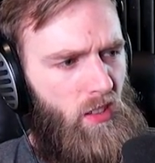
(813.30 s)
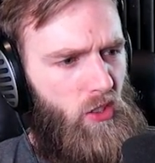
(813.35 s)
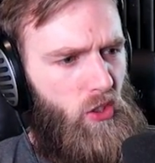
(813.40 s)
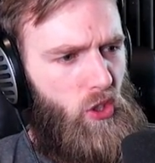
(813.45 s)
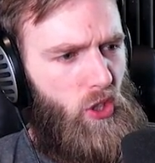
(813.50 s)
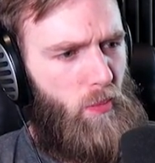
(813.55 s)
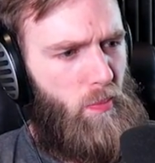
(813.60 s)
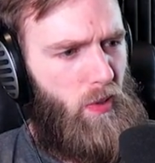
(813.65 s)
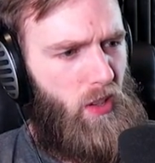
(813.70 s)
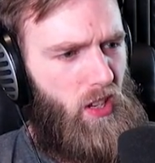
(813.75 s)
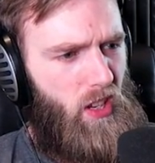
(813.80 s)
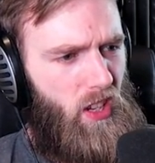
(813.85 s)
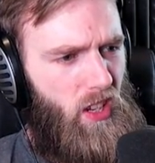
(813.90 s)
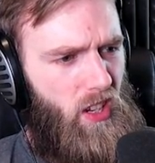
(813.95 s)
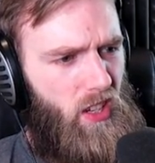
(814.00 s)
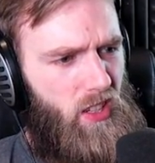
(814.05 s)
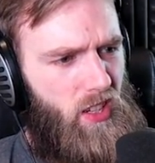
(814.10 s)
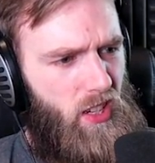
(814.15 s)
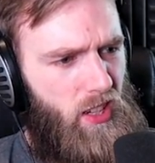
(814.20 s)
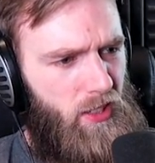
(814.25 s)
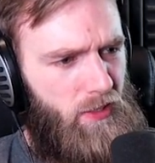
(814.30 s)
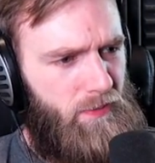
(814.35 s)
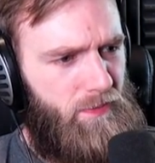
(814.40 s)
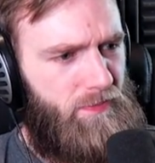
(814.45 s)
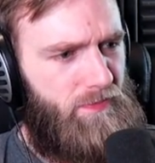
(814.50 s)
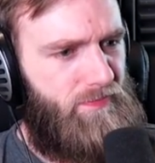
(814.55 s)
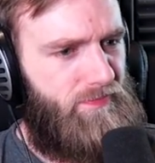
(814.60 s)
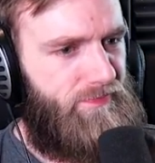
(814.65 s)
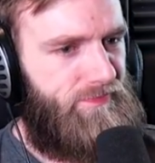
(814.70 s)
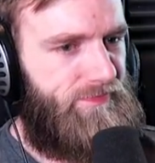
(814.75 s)
Should be good.
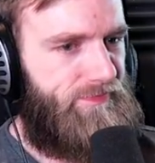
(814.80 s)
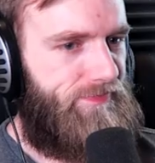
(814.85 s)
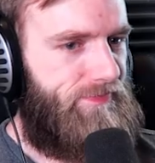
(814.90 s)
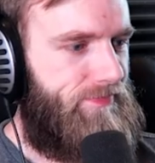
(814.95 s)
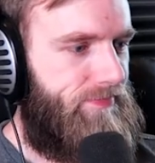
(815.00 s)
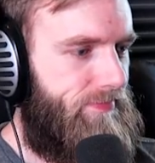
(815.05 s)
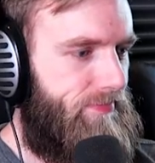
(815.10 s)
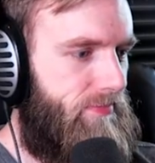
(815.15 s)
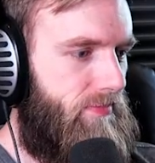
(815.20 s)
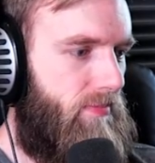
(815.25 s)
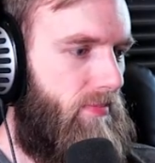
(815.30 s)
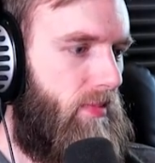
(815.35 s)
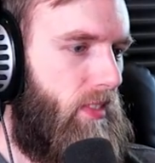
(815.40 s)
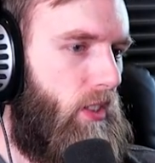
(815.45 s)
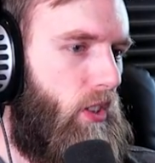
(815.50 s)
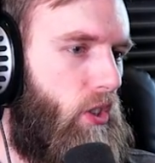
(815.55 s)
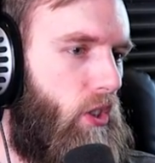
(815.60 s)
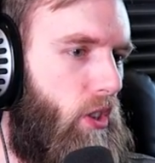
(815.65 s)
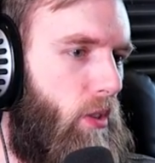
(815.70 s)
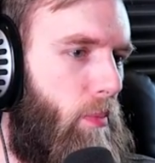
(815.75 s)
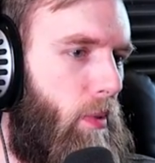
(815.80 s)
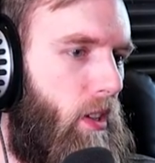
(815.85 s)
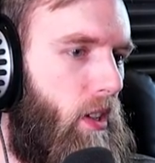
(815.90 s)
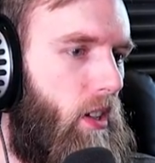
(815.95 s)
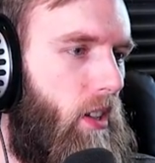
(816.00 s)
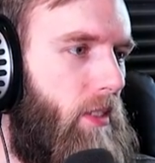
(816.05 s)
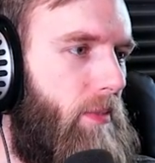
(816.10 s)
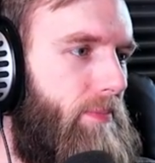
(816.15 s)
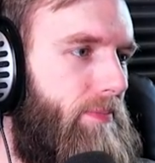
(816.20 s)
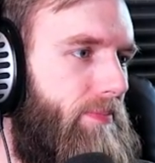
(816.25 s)
Should be
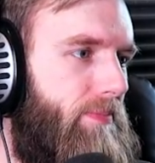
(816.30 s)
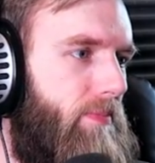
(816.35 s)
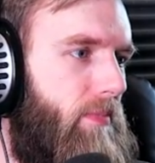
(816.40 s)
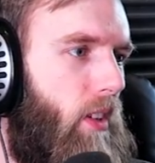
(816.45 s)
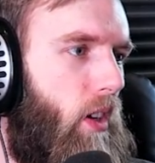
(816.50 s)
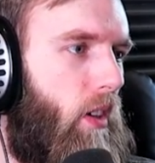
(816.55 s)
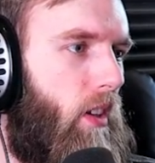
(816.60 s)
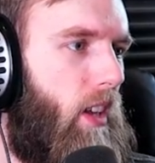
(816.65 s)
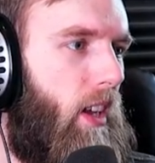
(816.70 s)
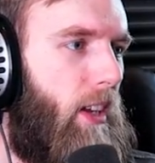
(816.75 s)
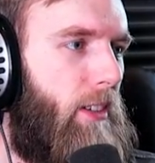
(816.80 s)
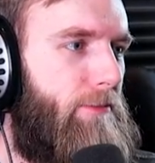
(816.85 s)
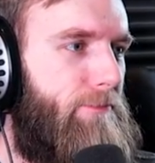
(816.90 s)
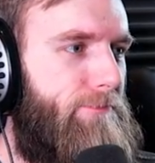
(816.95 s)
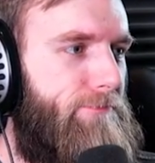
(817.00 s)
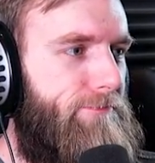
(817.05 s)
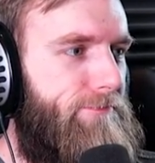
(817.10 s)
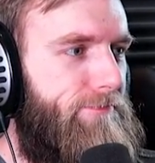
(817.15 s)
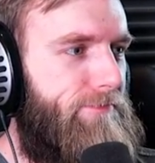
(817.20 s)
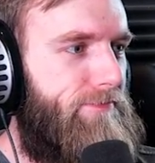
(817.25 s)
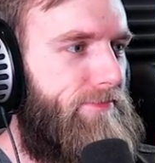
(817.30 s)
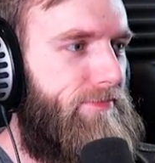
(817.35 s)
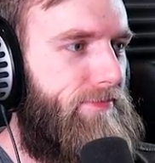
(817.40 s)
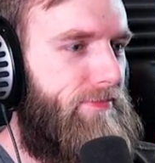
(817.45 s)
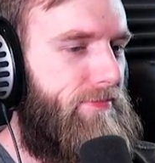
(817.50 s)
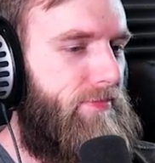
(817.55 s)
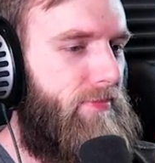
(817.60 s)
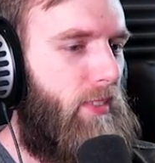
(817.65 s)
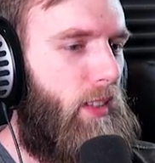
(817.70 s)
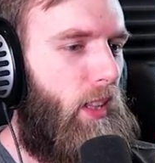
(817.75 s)
good. Okay.
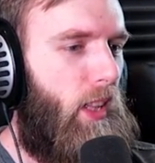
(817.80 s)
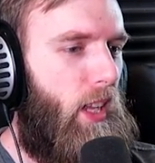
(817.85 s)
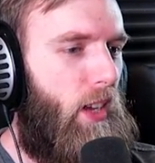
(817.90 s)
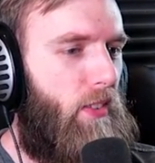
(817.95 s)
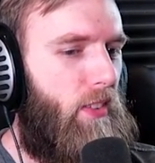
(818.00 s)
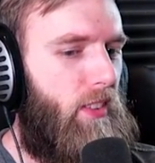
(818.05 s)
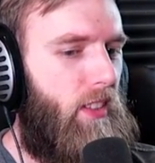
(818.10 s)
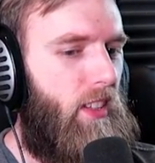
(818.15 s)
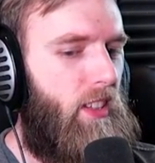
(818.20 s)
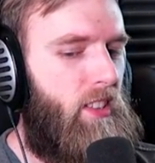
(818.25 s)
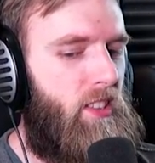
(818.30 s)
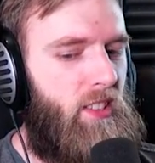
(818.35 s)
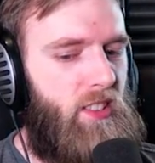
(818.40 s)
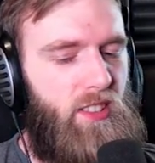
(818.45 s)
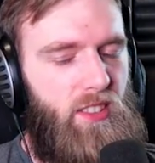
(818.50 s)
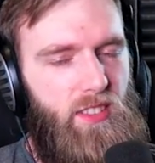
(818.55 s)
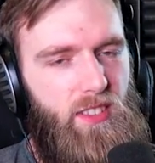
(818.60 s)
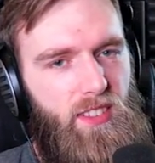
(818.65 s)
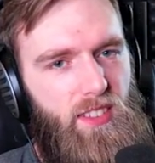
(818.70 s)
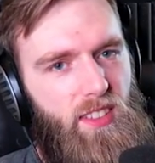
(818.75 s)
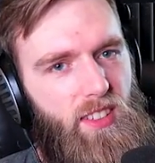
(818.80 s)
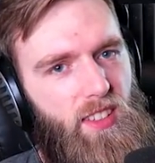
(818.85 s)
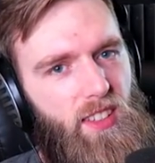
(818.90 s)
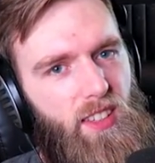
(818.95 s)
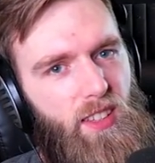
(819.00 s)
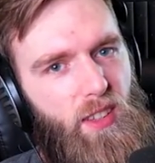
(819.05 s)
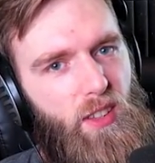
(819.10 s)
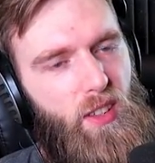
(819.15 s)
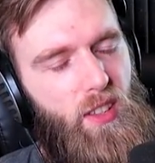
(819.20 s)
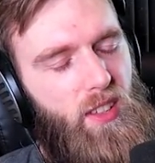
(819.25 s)
Loving this.
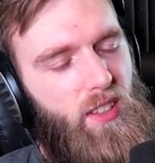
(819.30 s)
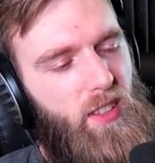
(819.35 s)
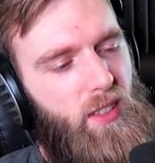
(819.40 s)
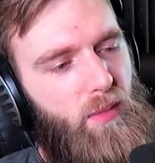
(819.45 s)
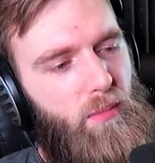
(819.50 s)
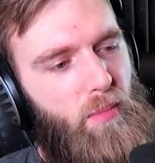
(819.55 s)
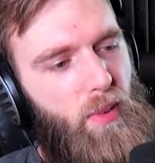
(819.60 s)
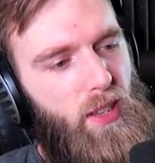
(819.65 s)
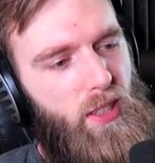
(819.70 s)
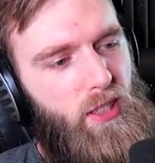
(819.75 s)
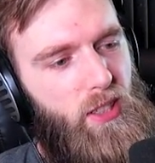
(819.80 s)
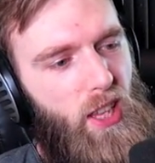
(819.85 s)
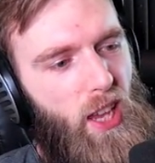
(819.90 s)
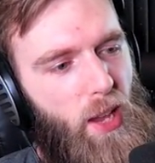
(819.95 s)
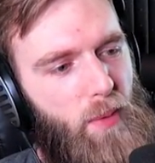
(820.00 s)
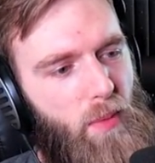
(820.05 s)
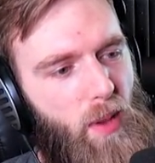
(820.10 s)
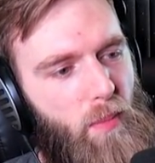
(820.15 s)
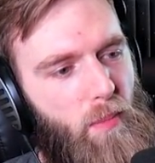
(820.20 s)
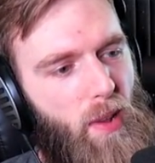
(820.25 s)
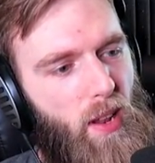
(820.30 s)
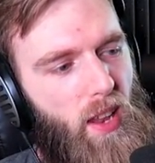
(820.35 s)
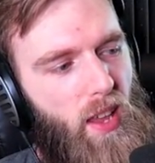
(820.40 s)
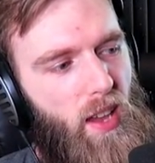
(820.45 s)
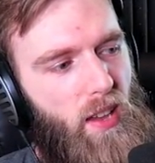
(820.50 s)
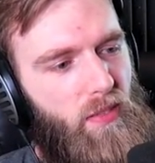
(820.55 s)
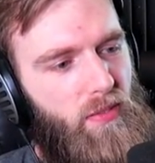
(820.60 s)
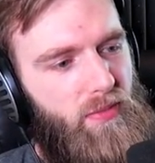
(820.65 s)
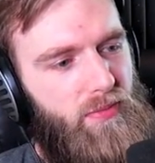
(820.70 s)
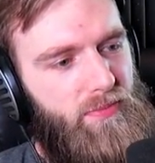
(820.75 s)
Best time of my
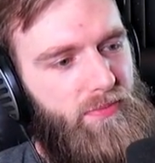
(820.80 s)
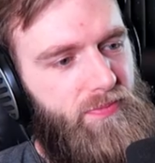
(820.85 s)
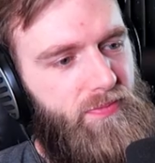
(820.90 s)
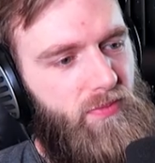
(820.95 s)
life.